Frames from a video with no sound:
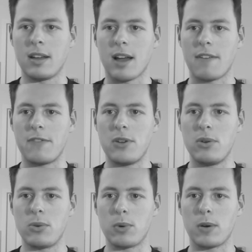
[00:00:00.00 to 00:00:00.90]
I
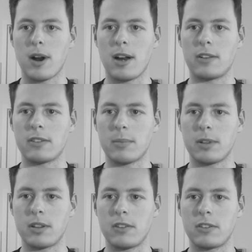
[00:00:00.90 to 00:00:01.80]
view regret as
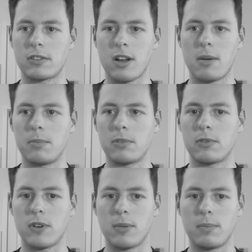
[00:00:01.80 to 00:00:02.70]
something that just comes
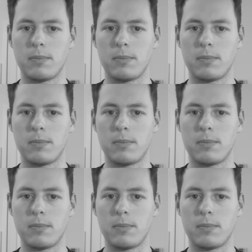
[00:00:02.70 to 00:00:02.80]
from